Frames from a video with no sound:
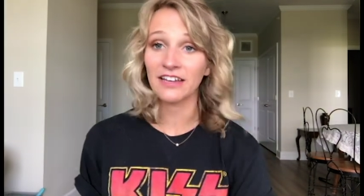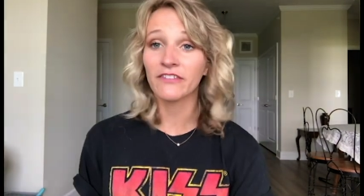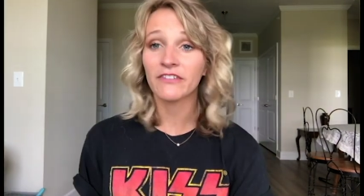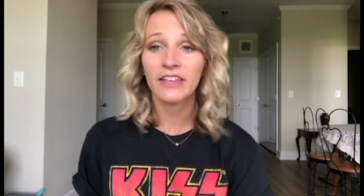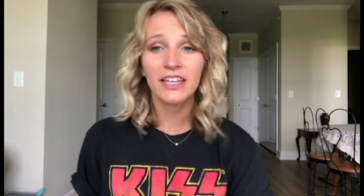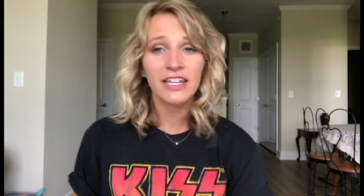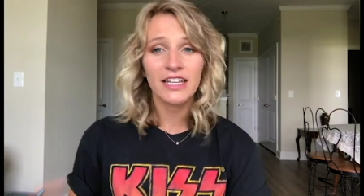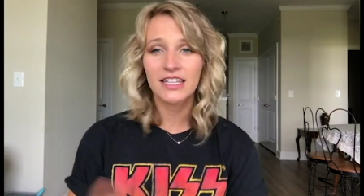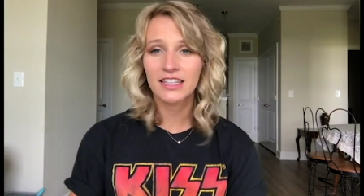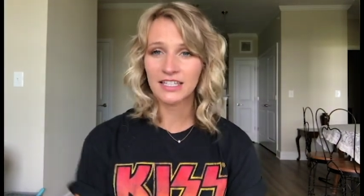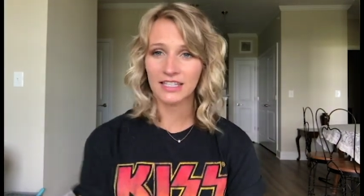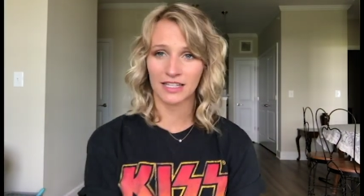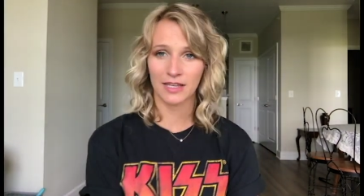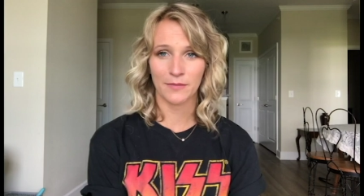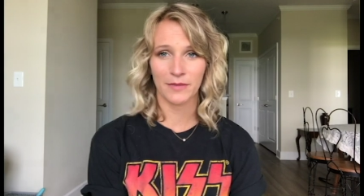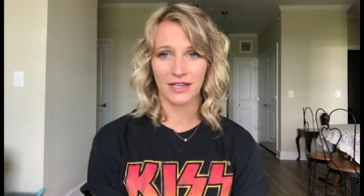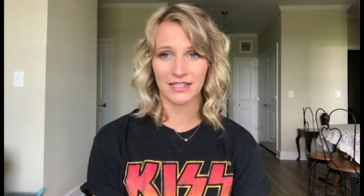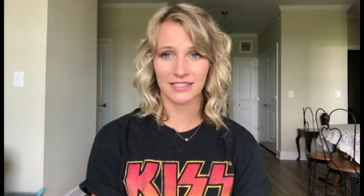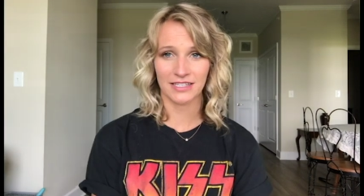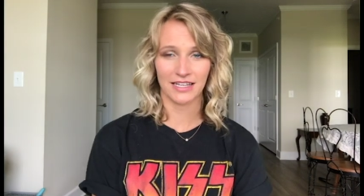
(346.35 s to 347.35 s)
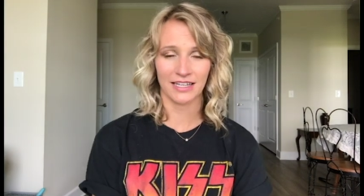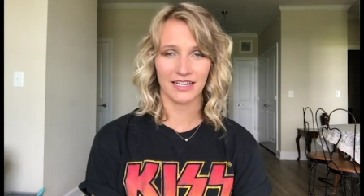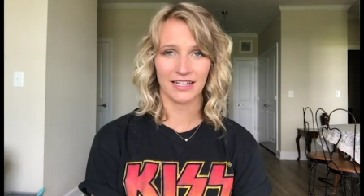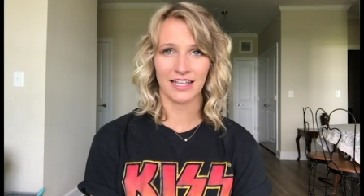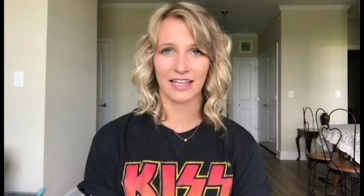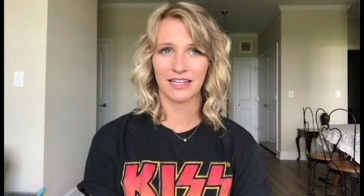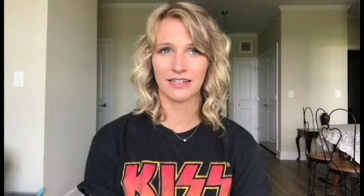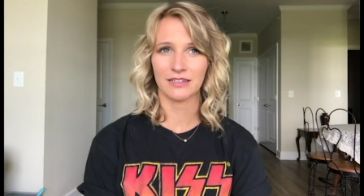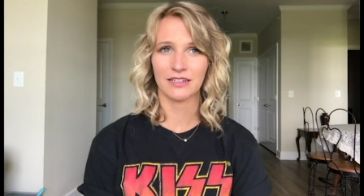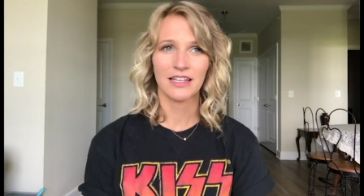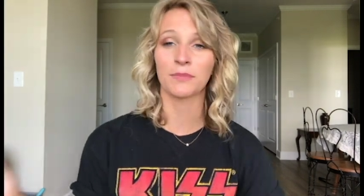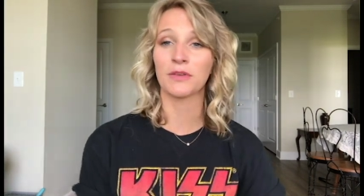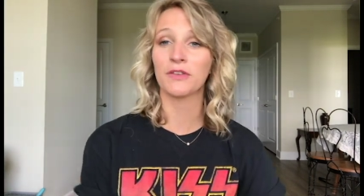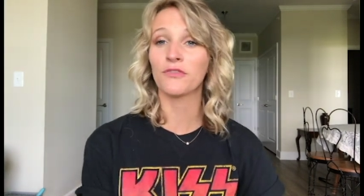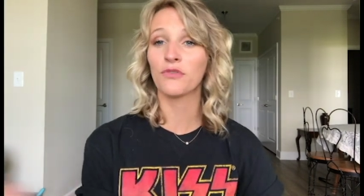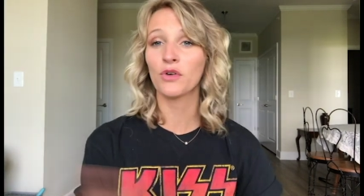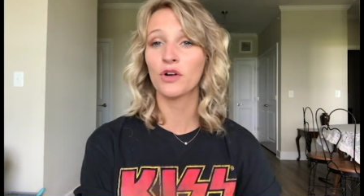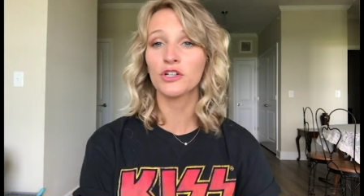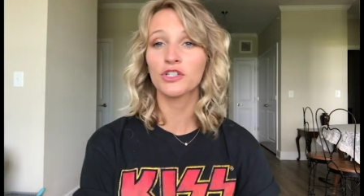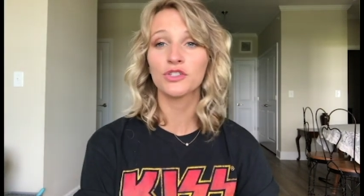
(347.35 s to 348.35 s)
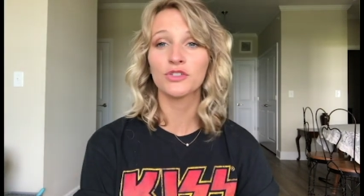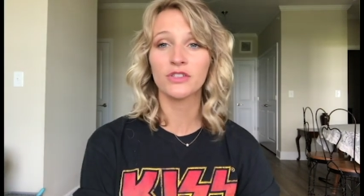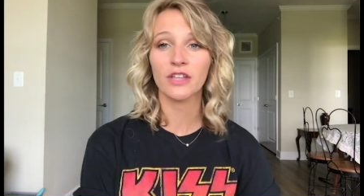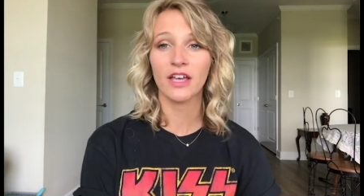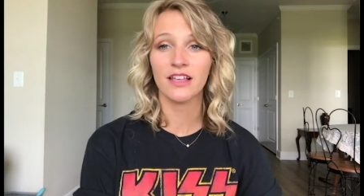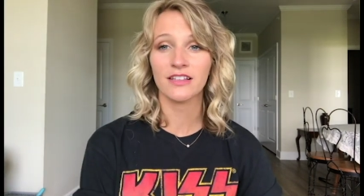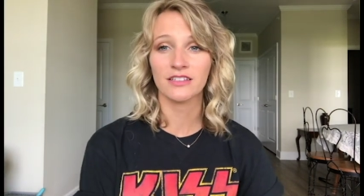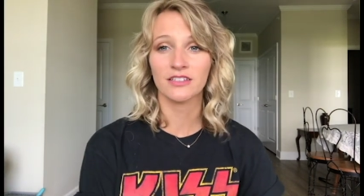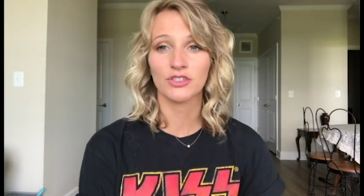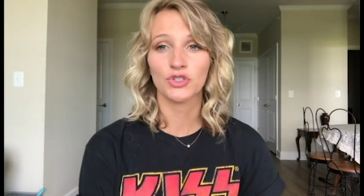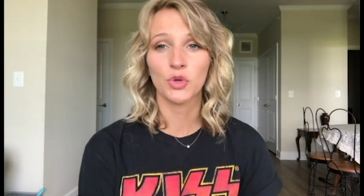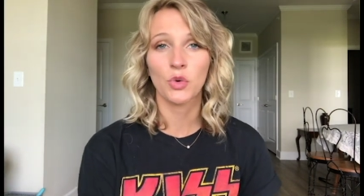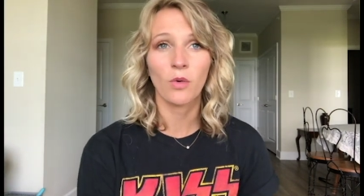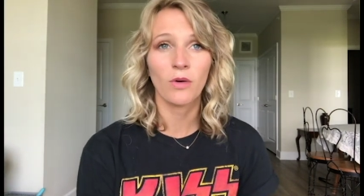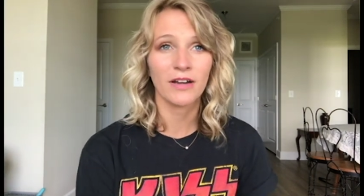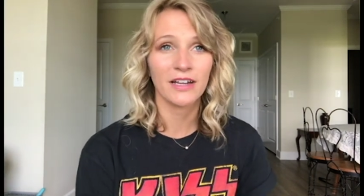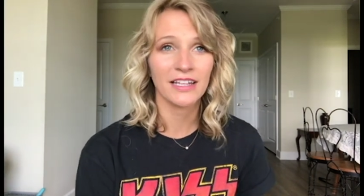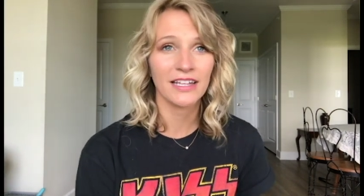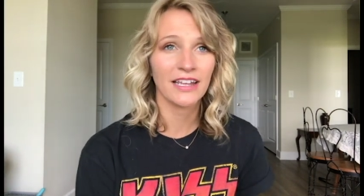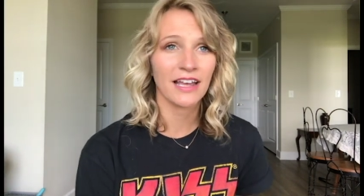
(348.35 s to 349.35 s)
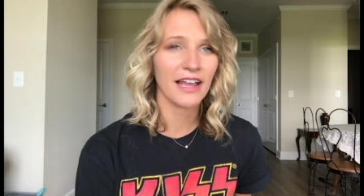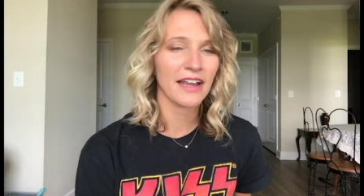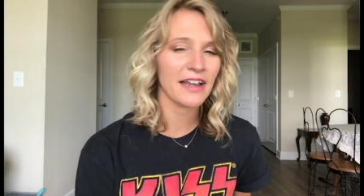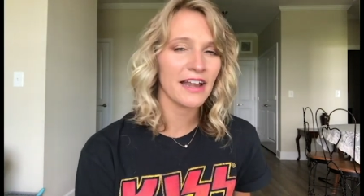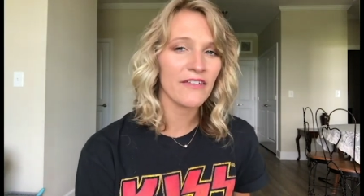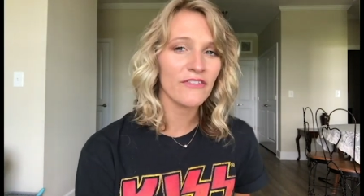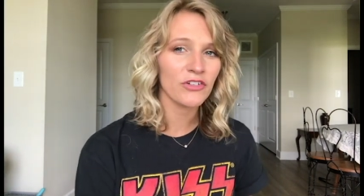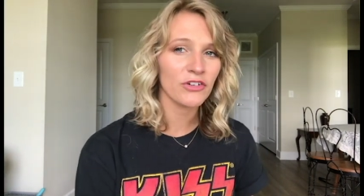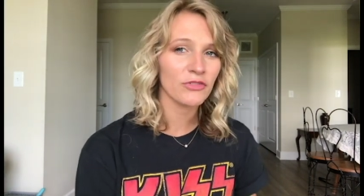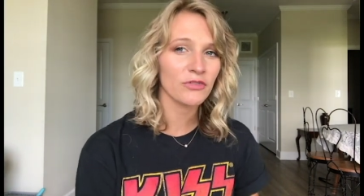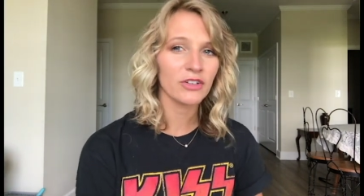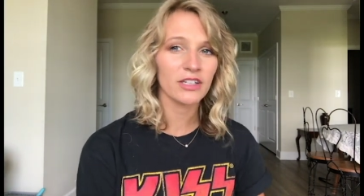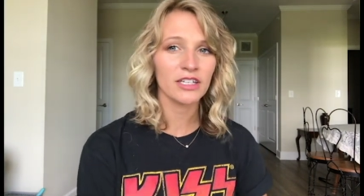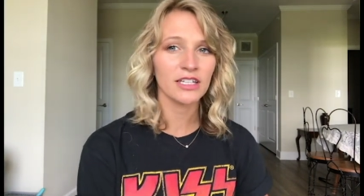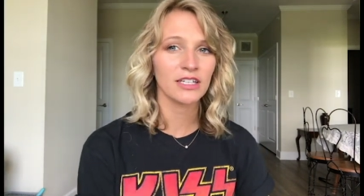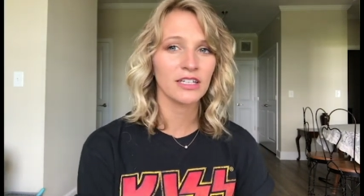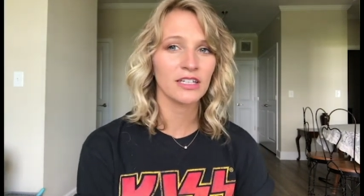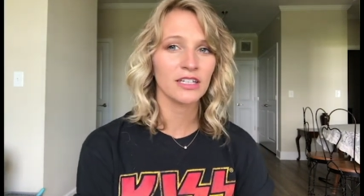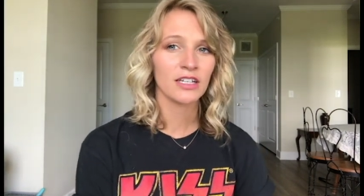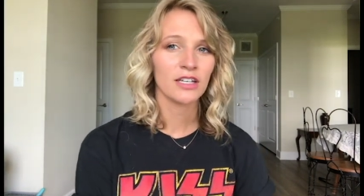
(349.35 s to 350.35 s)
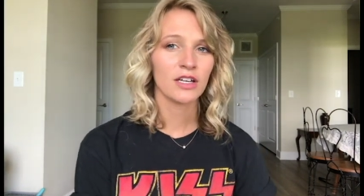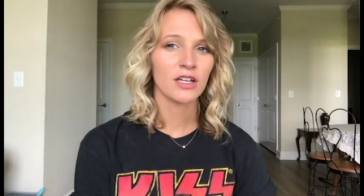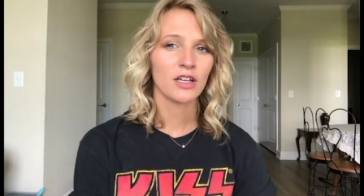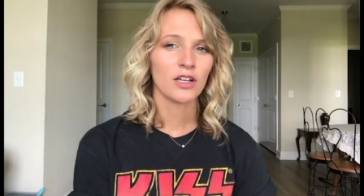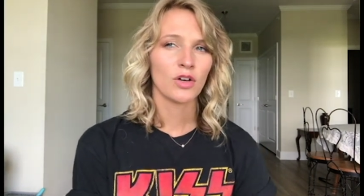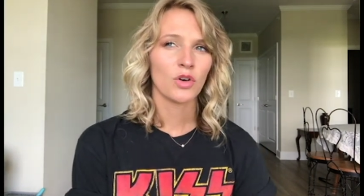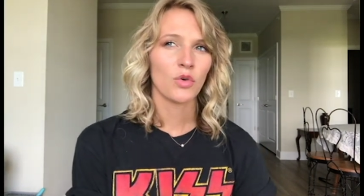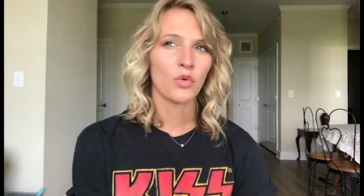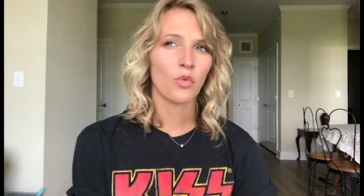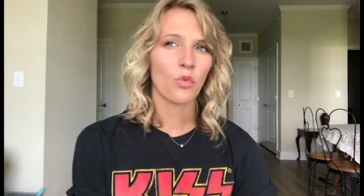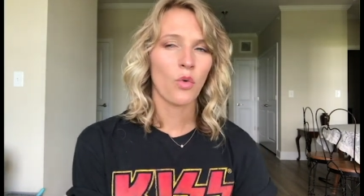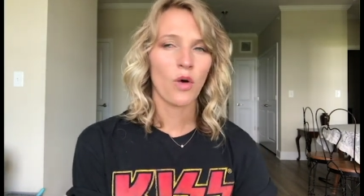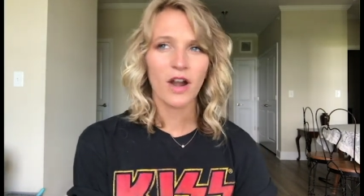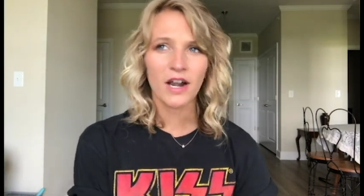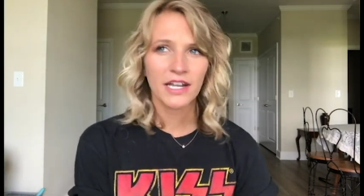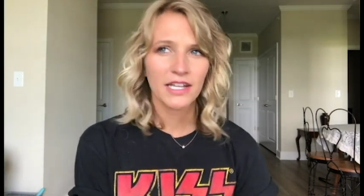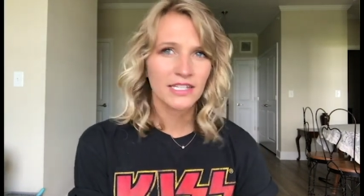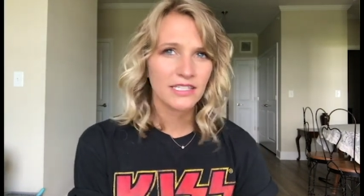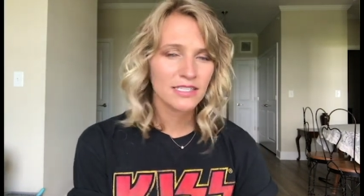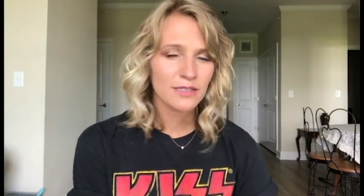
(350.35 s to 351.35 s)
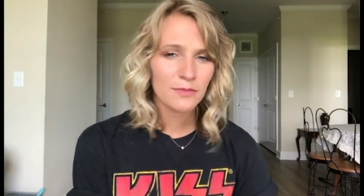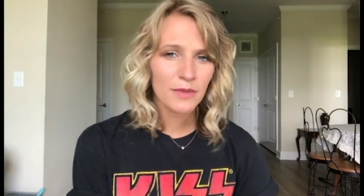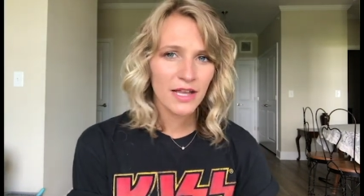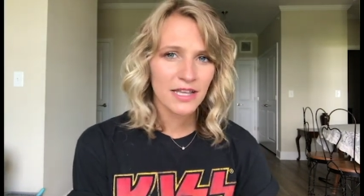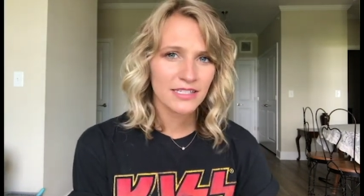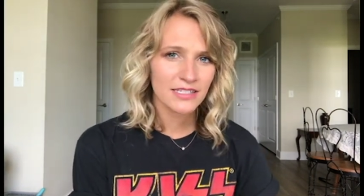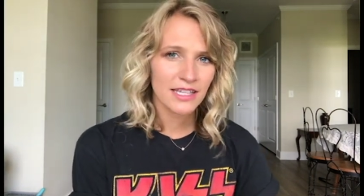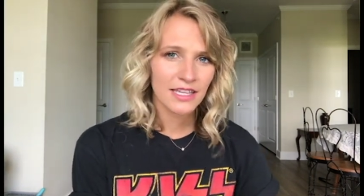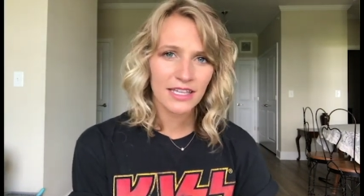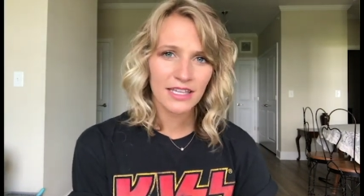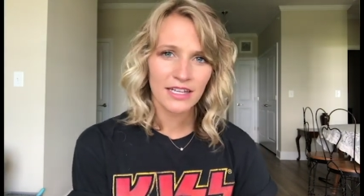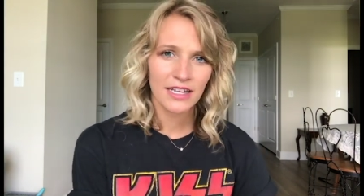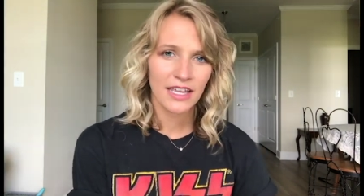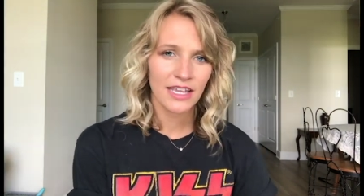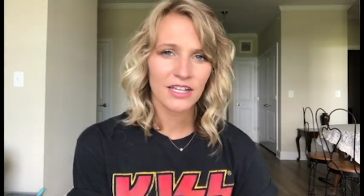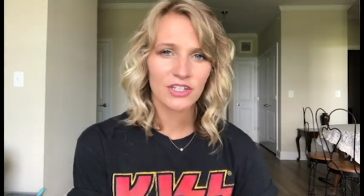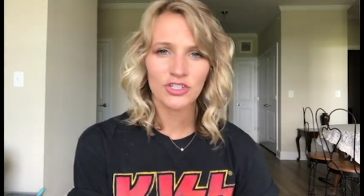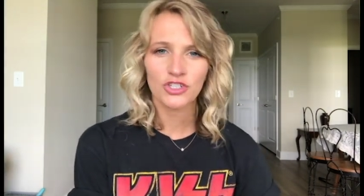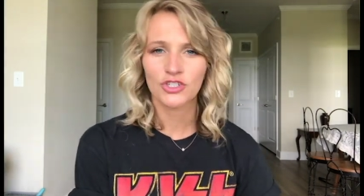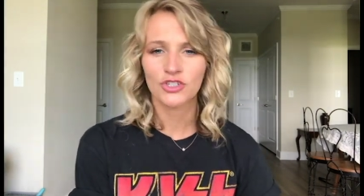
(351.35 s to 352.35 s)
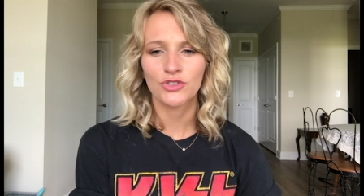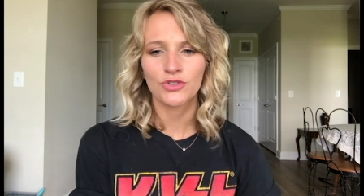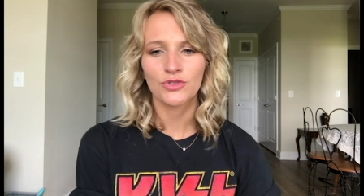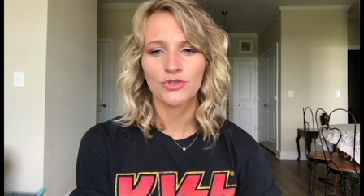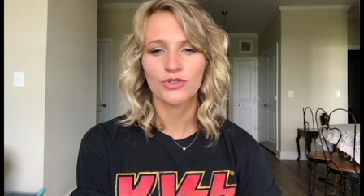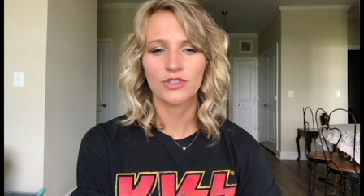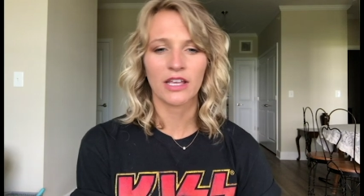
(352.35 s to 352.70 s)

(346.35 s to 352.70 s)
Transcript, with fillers: of anything that I buy secondhand. Before 2020, I never really wanted to buy secondhand shoes.